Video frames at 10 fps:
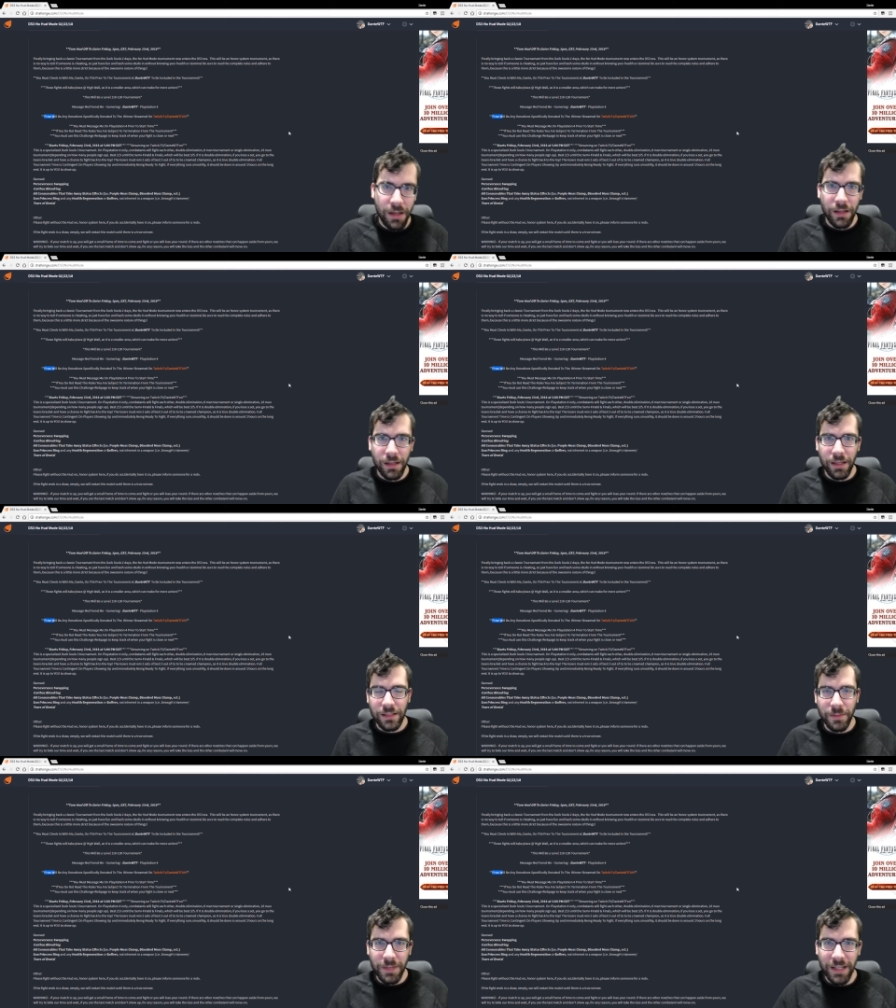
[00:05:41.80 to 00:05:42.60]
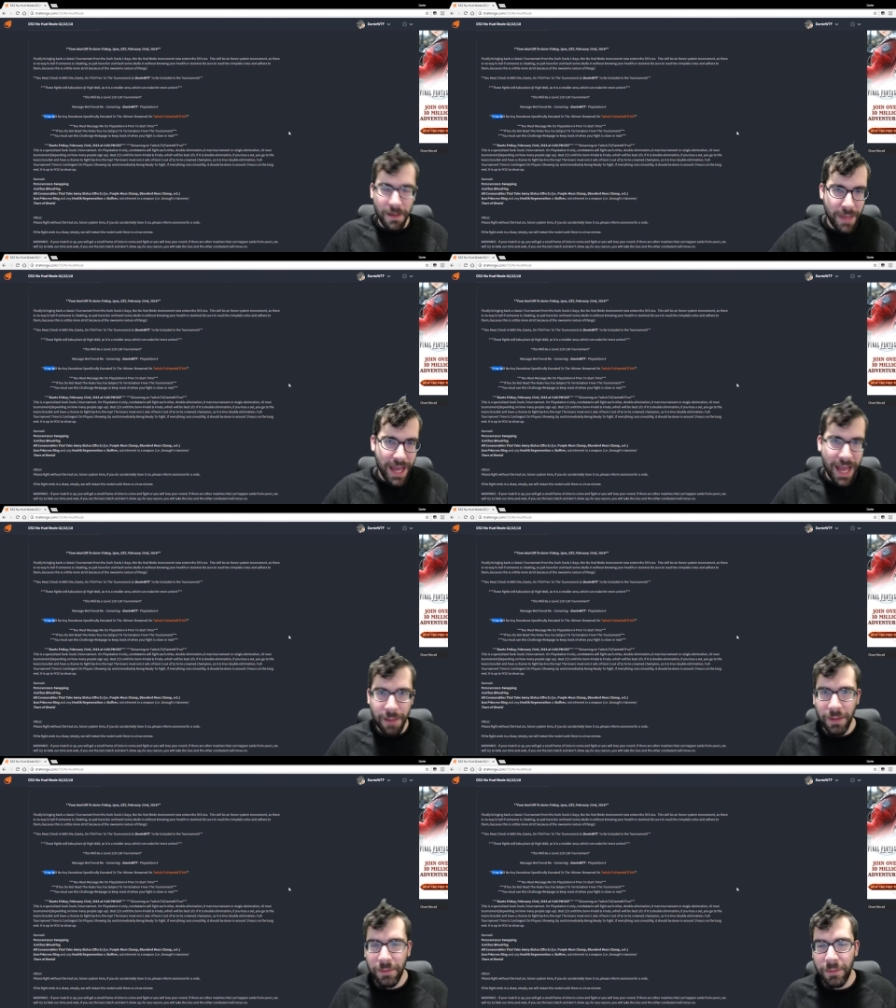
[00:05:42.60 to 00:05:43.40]
Can somebody come
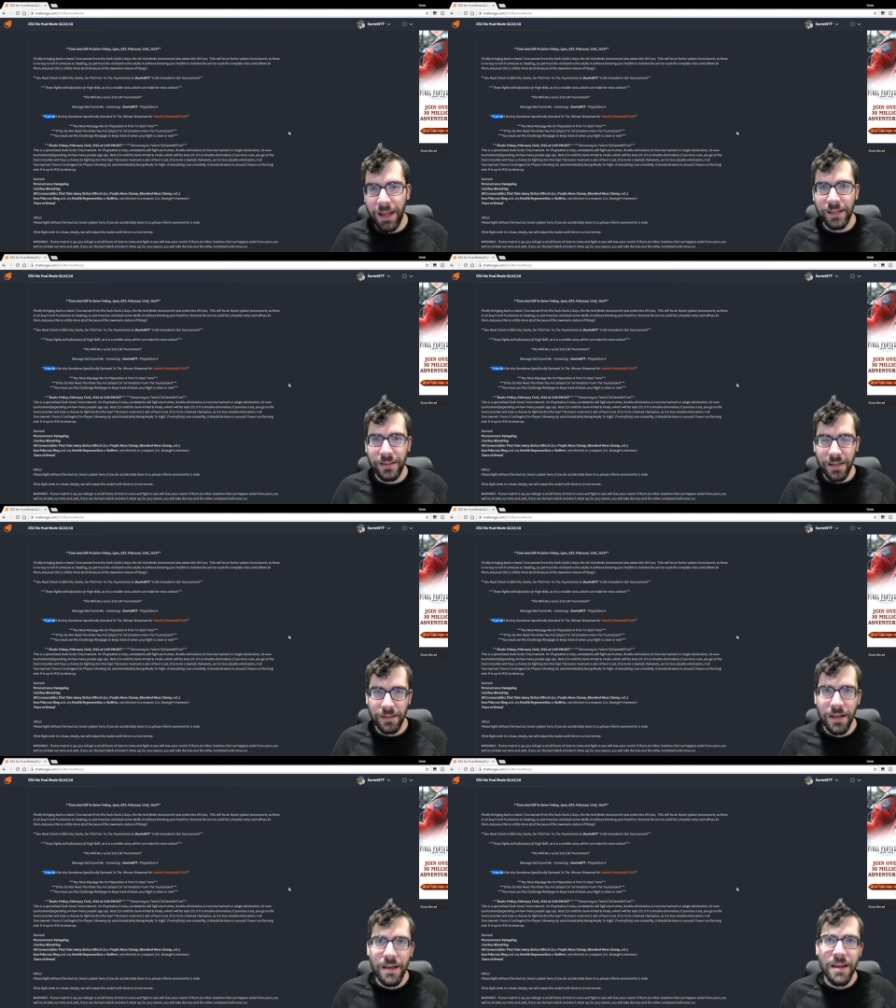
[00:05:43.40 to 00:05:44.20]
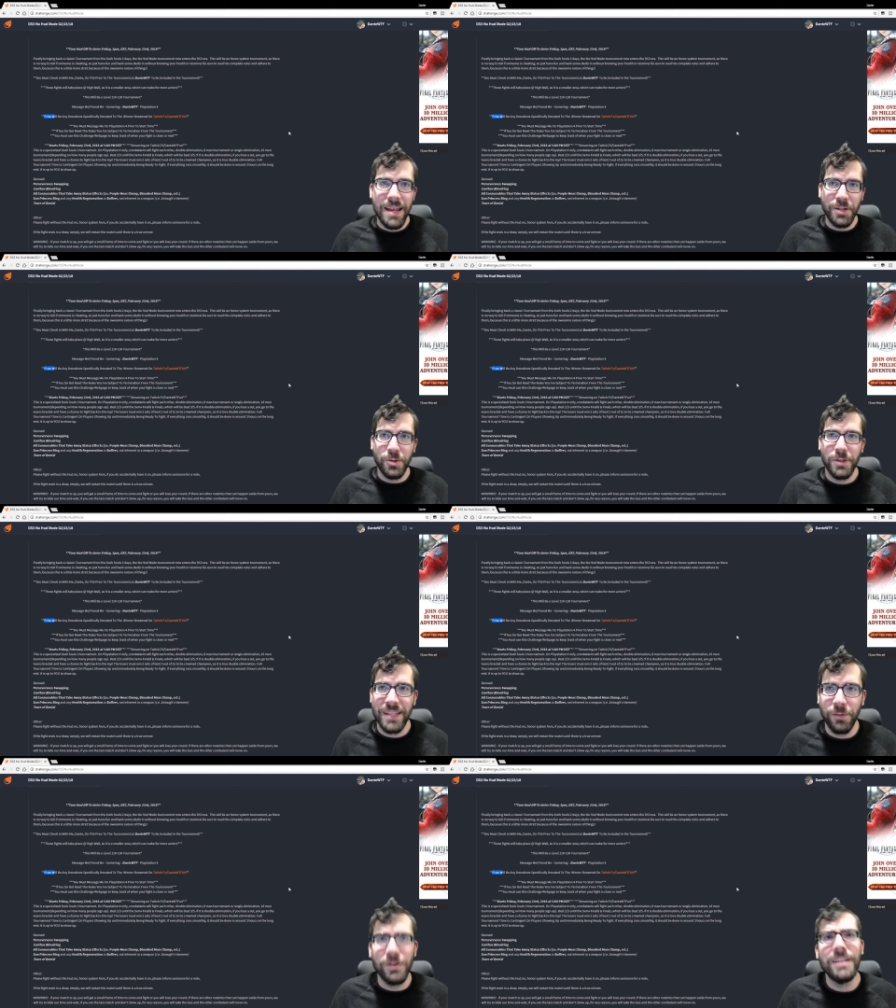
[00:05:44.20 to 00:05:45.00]
back, blah blah blah. It's, it's
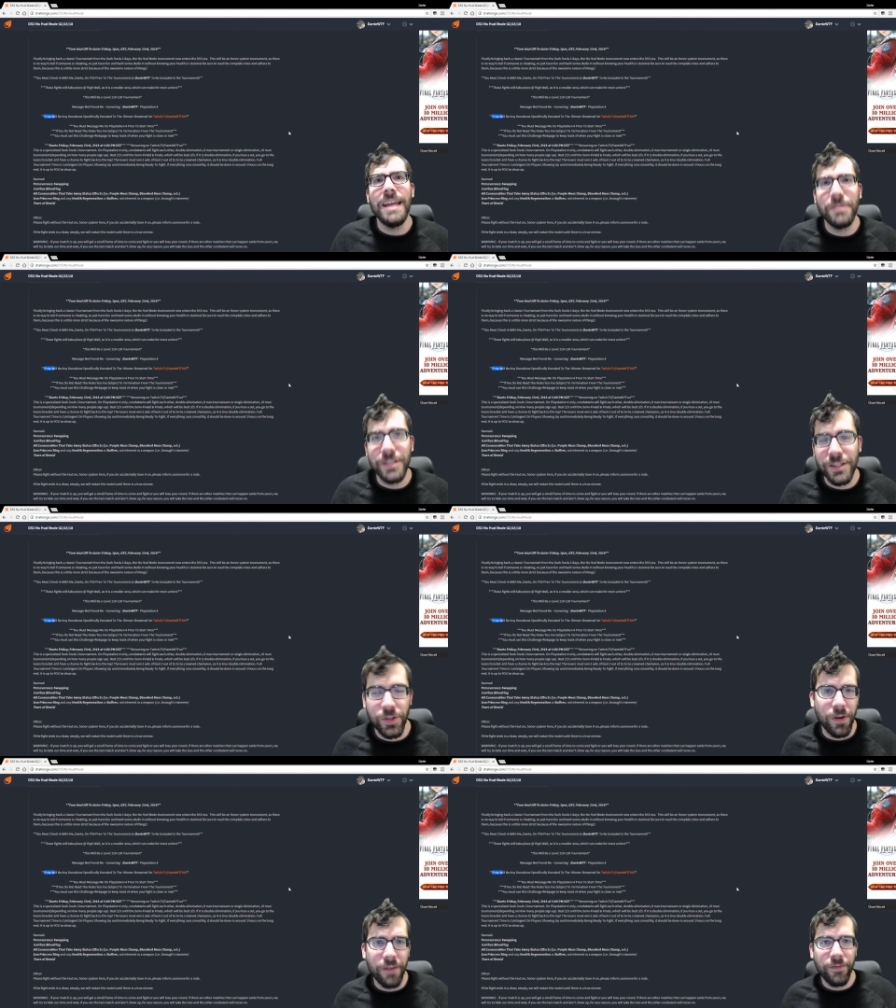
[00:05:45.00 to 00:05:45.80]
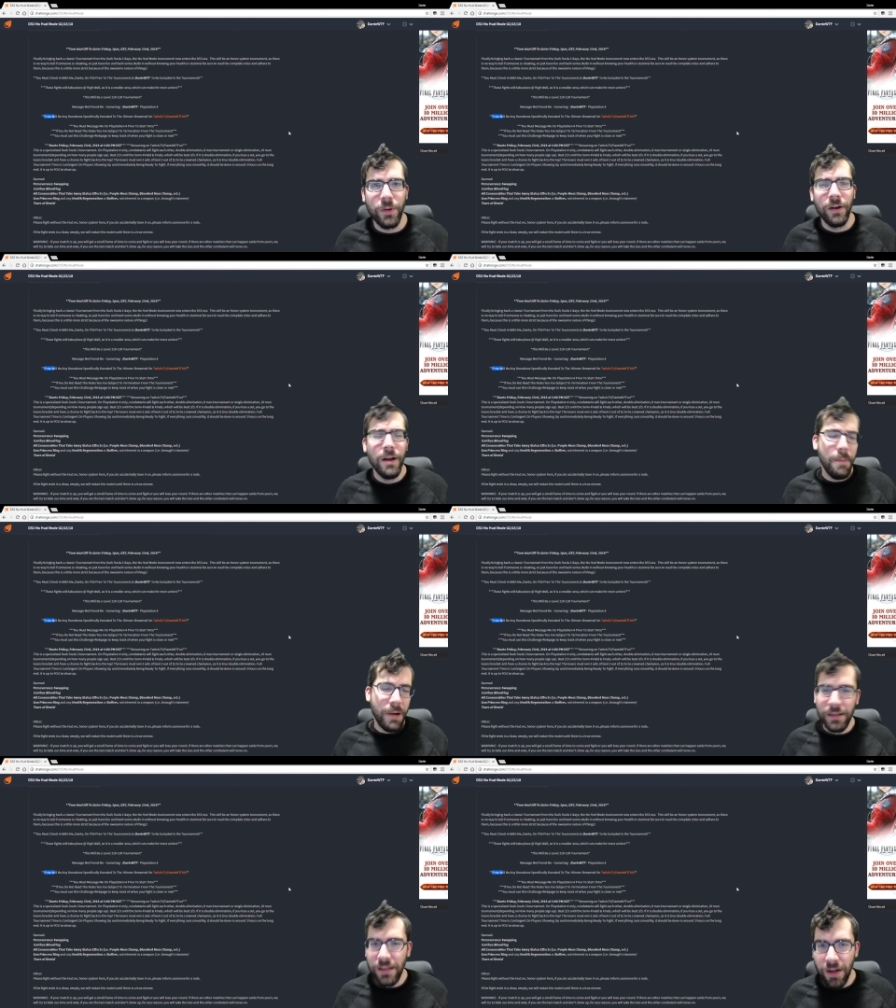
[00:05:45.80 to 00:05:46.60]
interesting redemption story, if you will.
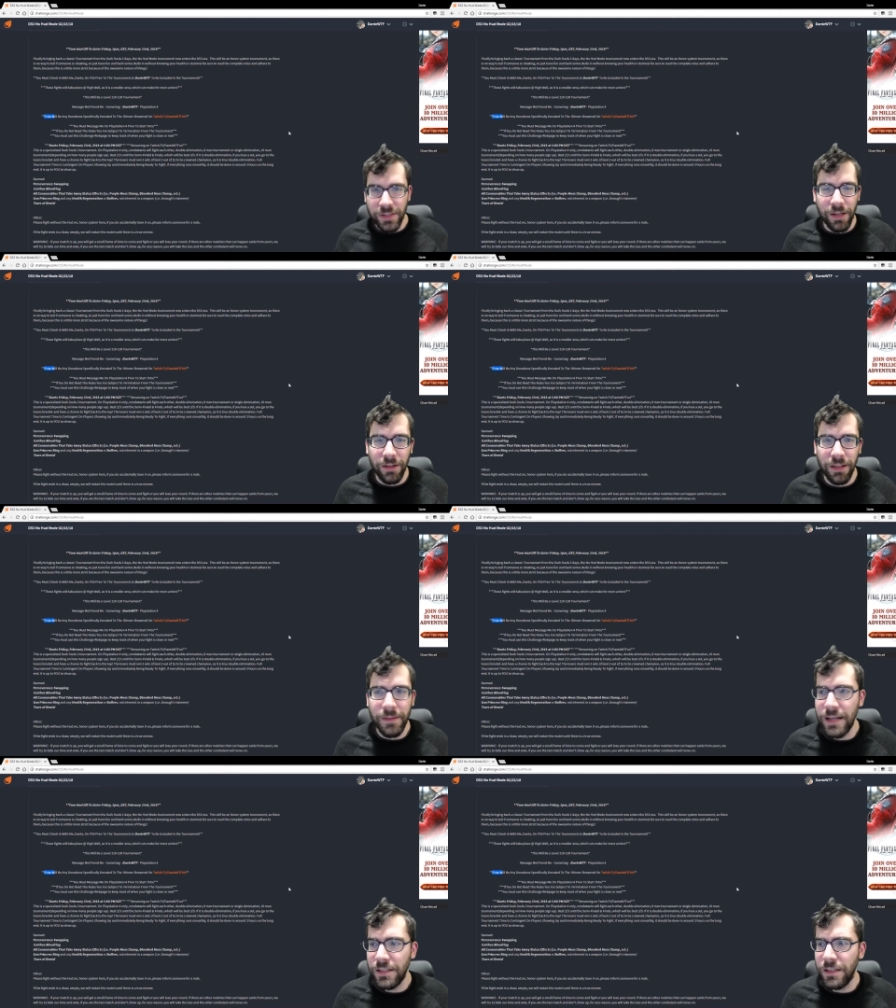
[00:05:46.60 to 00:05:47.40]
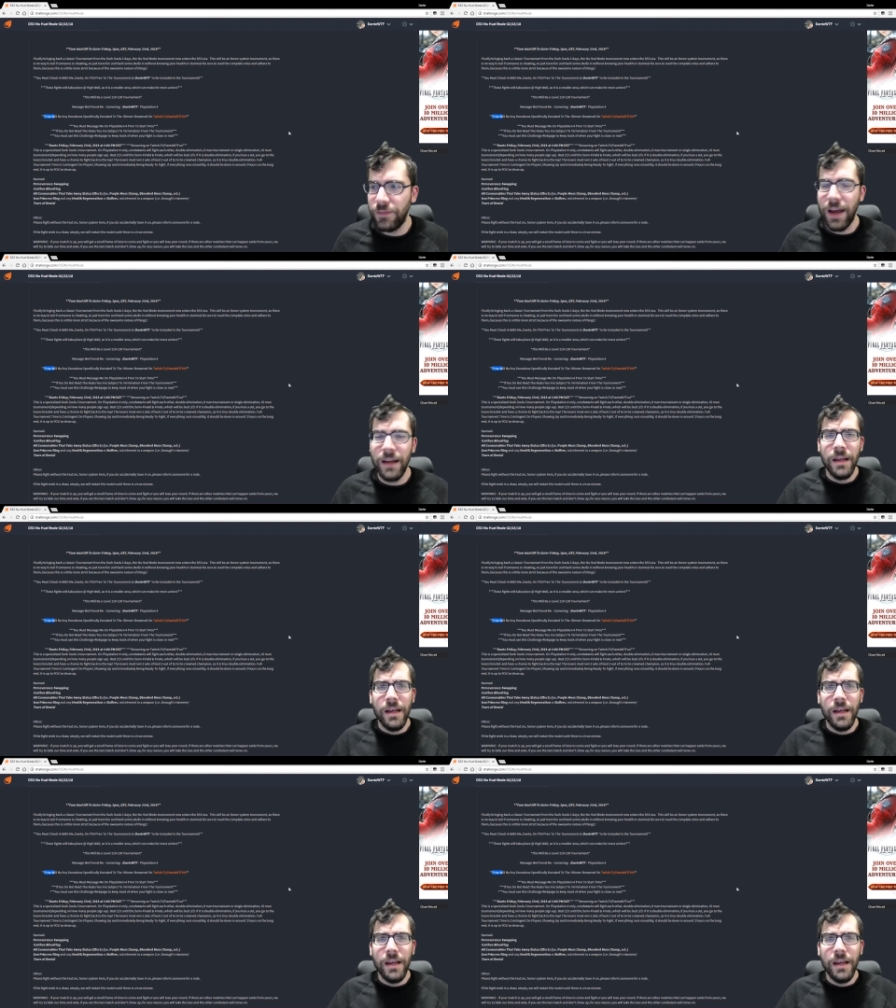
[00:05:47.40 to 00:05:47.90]
But, you know, single elimination is fine.